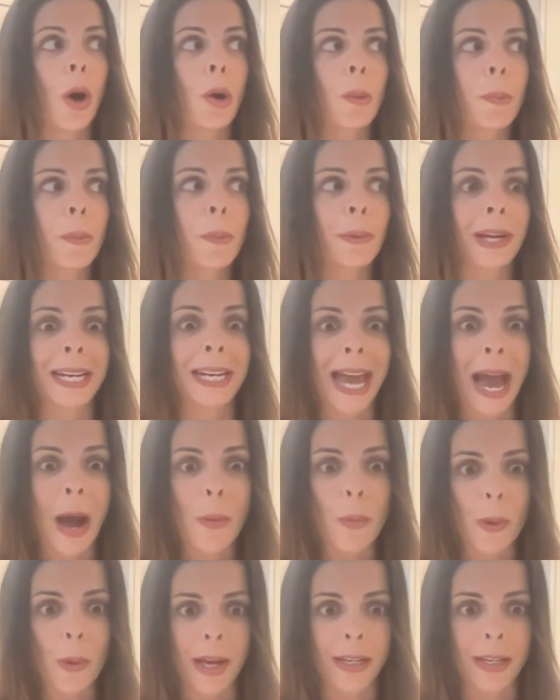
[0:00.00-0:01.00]
oh boy,
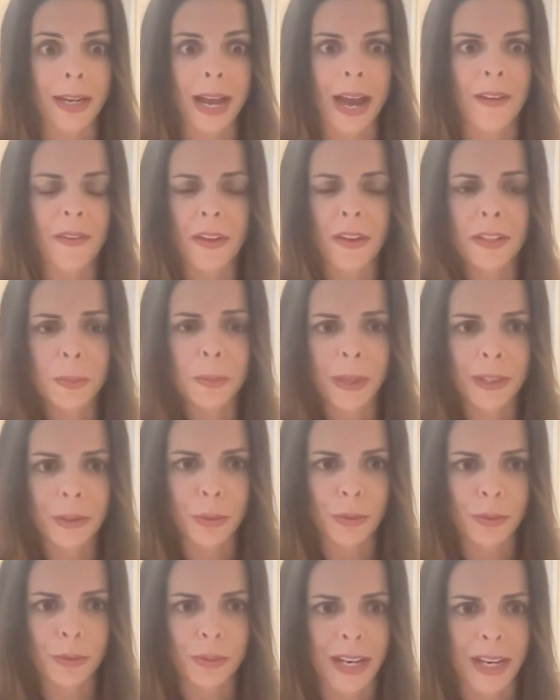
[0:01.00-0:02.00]
now what? I have all these
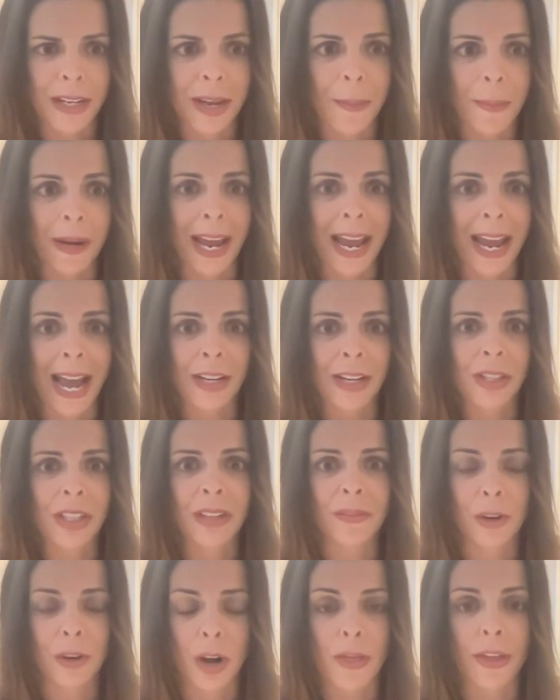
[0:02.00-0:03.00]
brands who have signed up and I
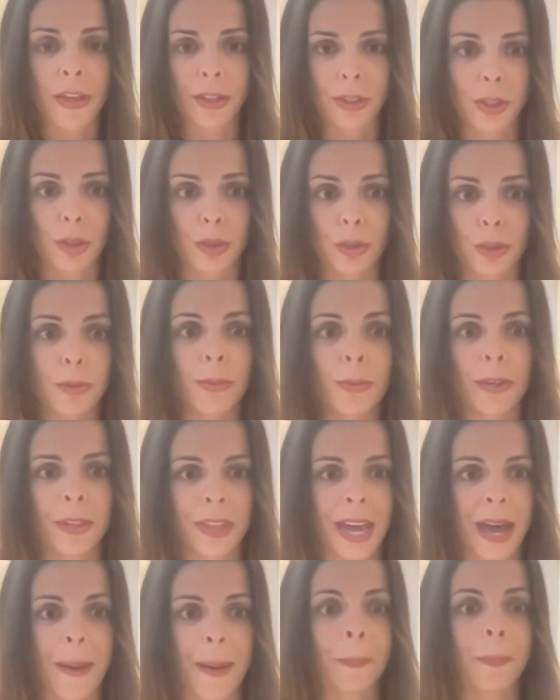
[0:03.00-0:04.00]
actually have nothing to do
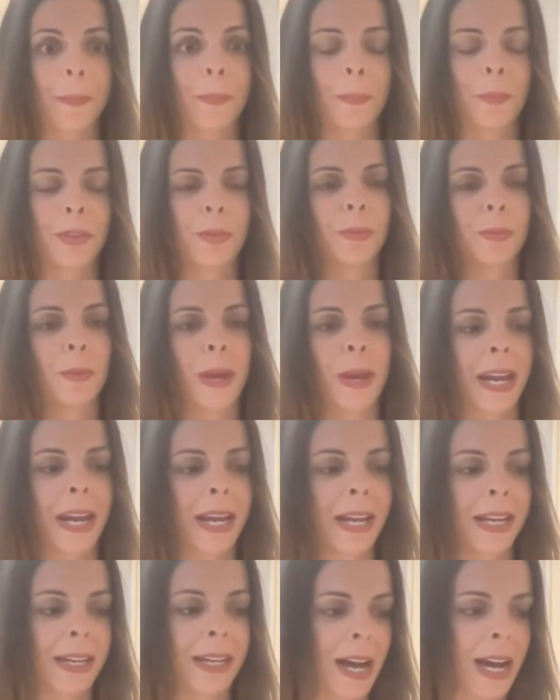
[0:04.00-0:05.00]
with them, which was when
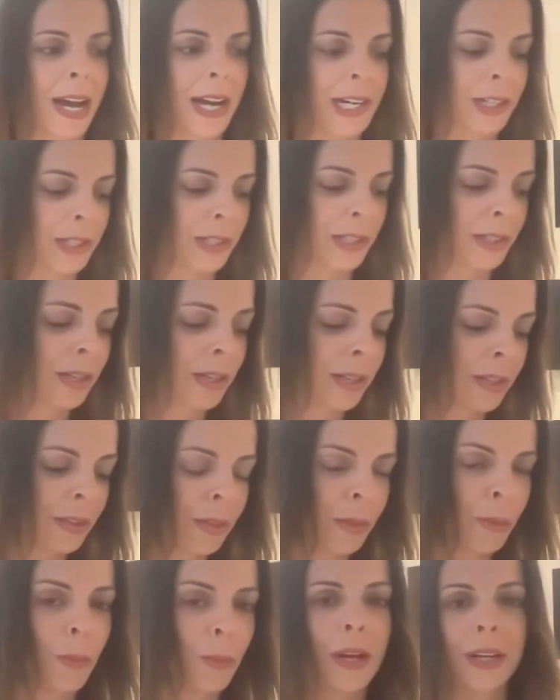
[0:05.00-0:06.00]
I hired
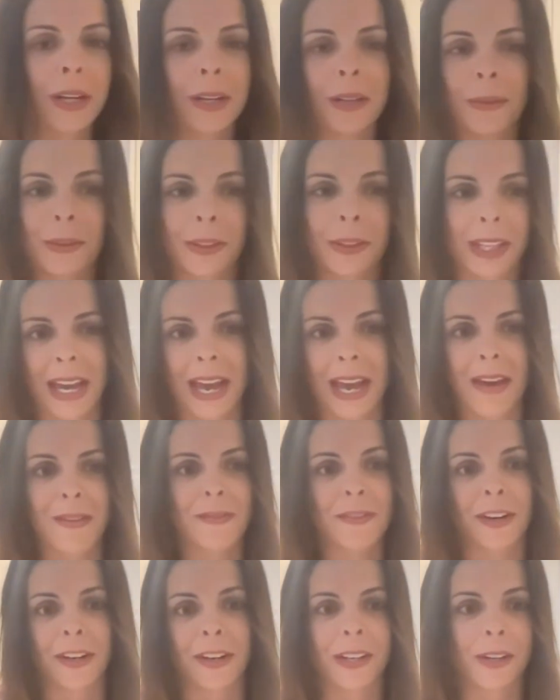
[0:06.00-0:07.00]
the one and only
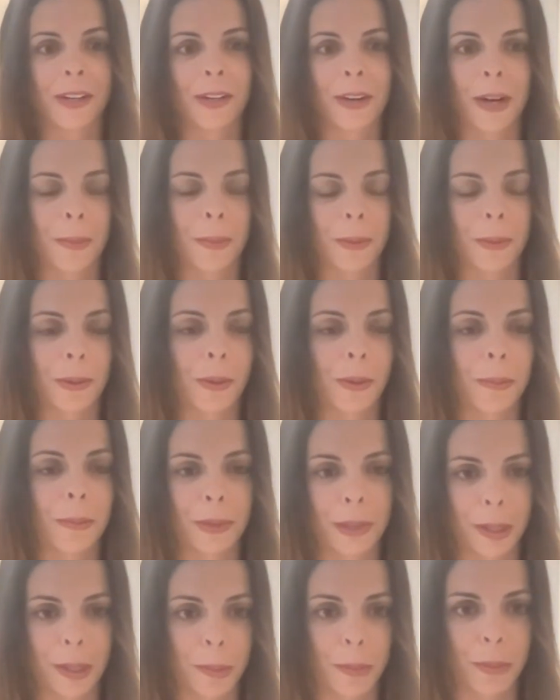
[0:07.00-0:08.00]
and very incredible
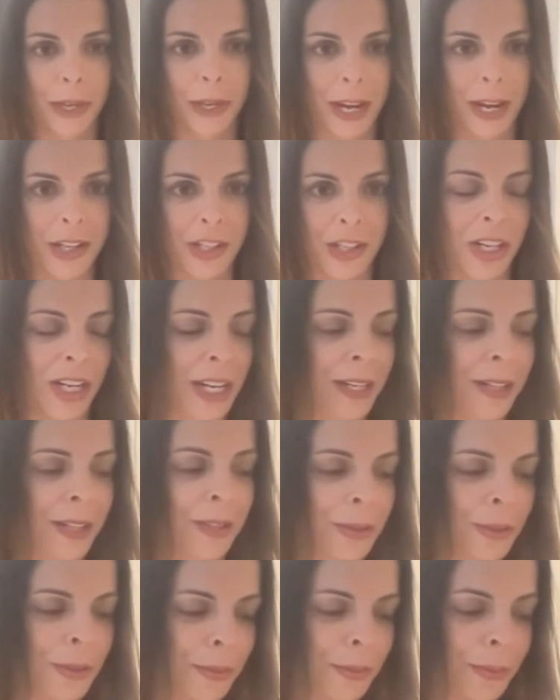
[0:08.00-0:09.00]
Blair
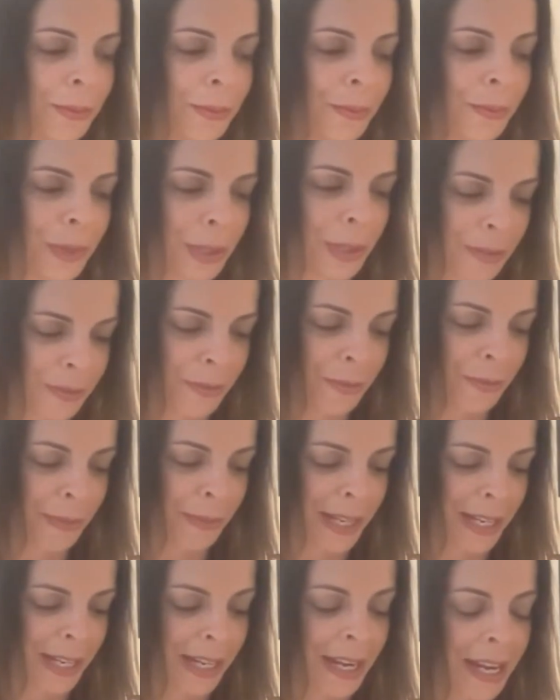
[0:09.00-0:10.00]
Boyagian who worked for
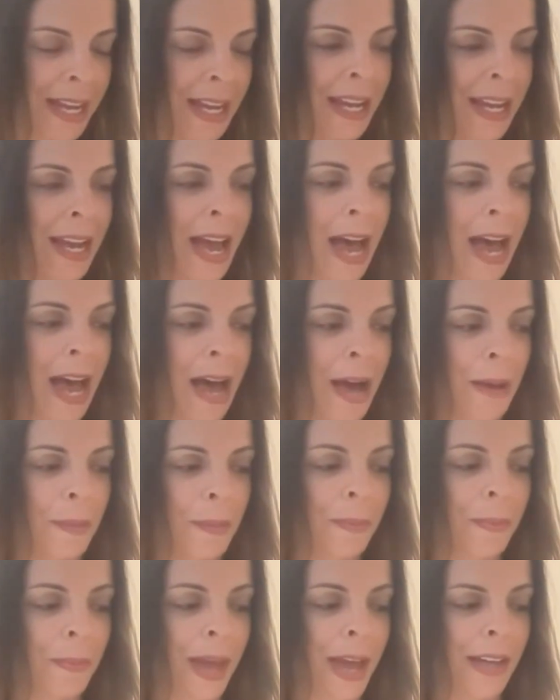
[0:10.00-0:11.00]
me.
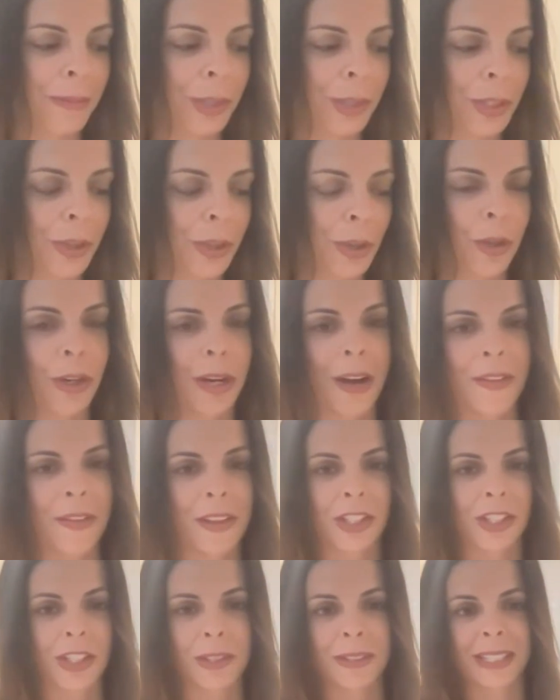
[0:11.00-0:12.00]
Um, and we joke
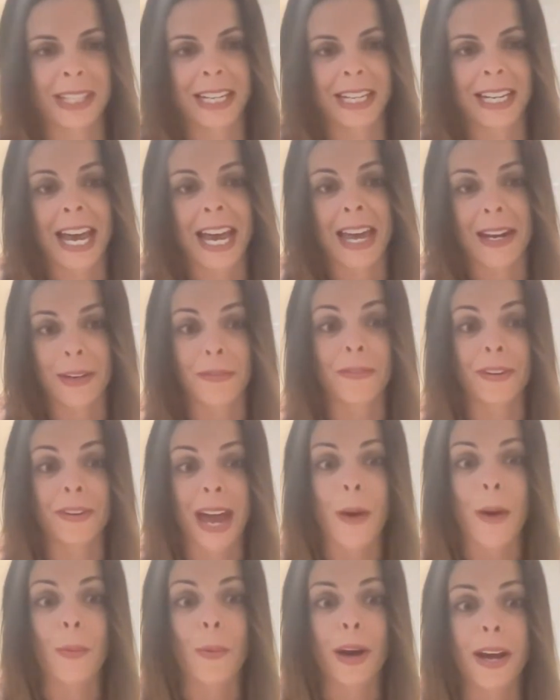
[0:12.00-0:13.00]
around that she's like head of
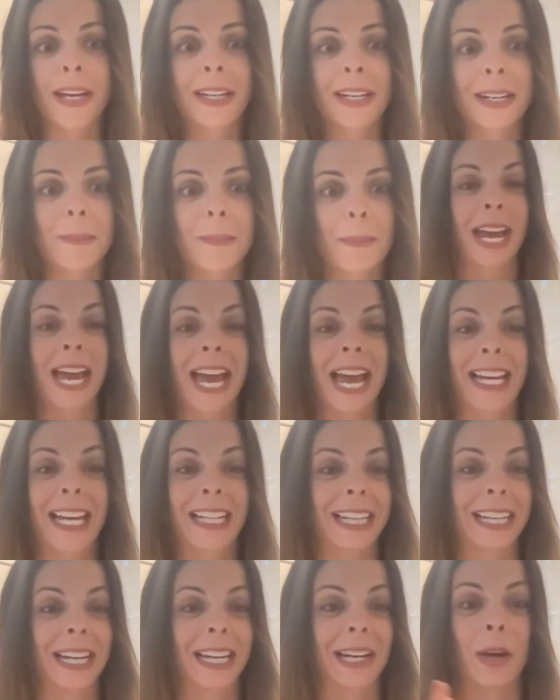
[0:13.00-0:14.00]
now what?
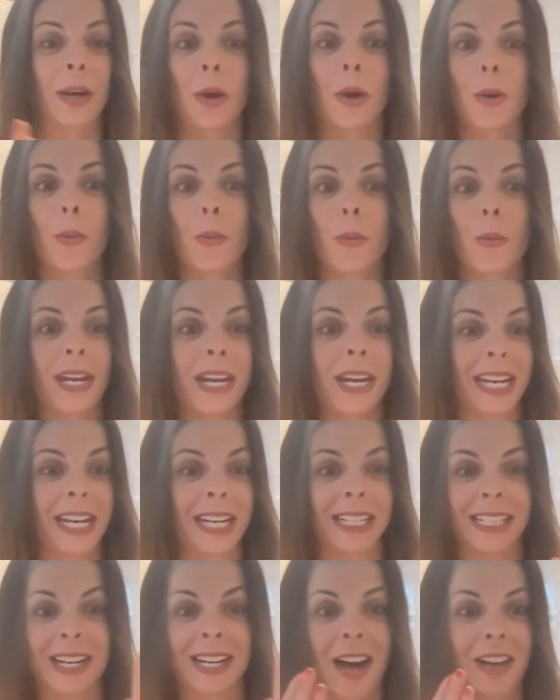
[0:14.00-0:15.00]
Okay, like we
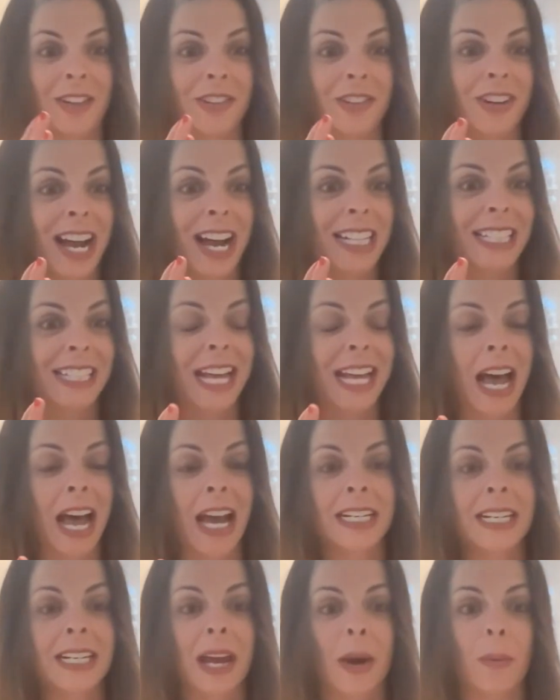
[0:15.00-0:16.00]
need contracts
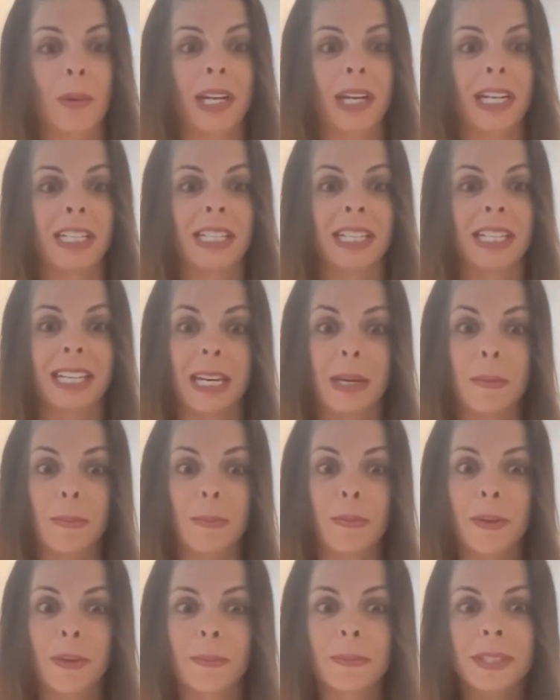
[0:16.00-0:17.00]
signed and we need to
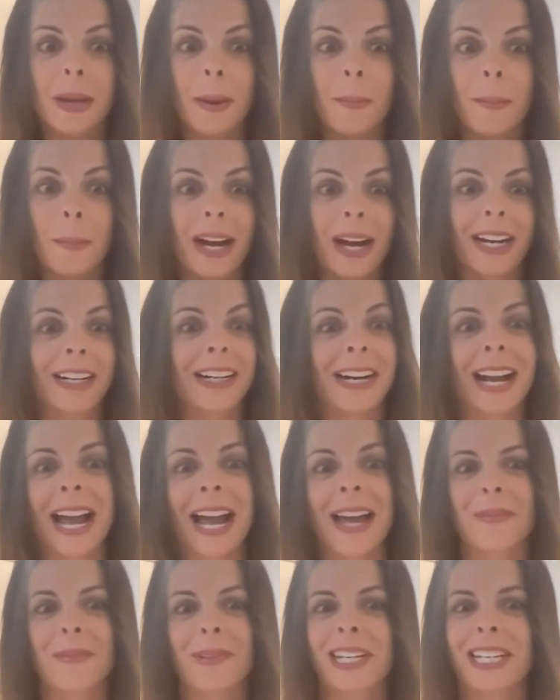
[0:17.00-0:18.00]
keep them
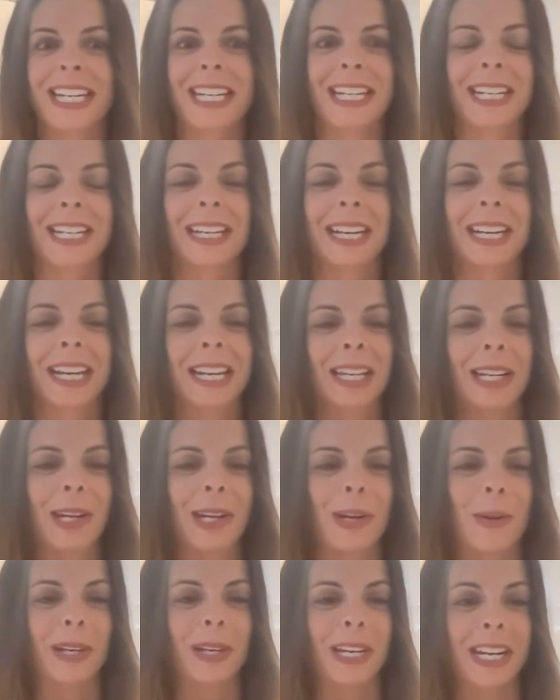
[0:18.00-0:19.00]
somewhere and we need
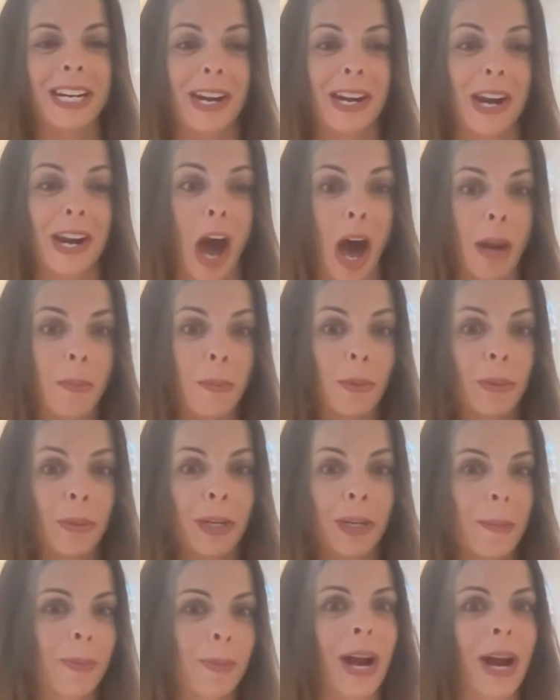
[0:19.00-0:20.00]
you know we need an
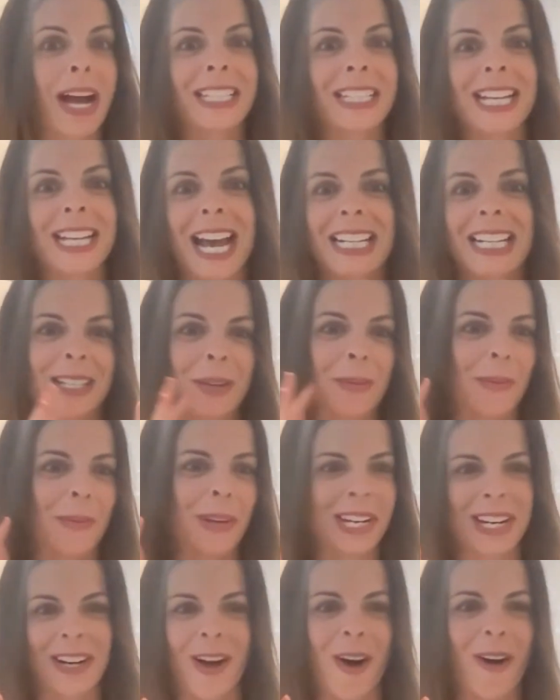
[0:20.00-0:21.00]
onboarding process
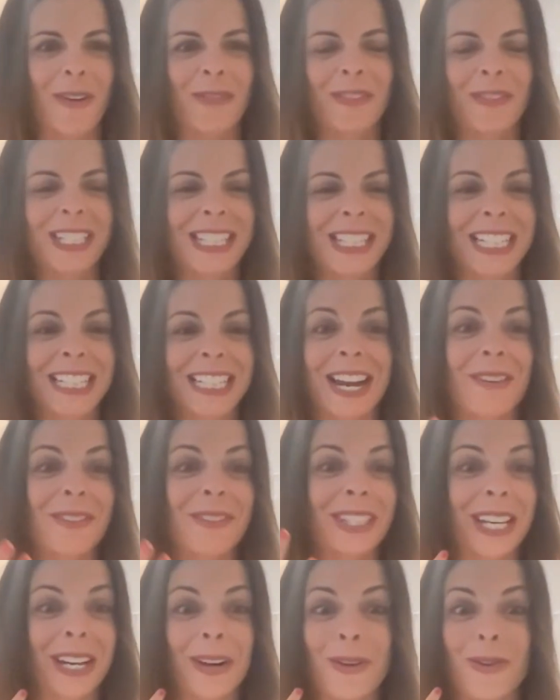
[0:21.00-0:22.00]
and we need all of these things
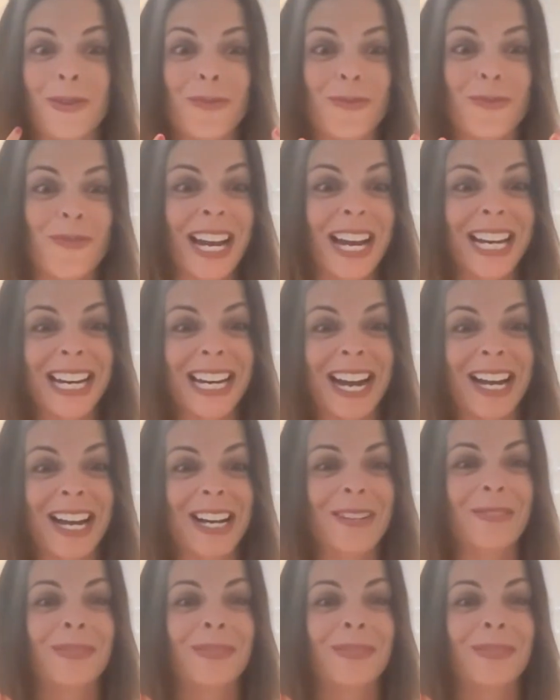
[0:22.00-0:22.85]
and i was like great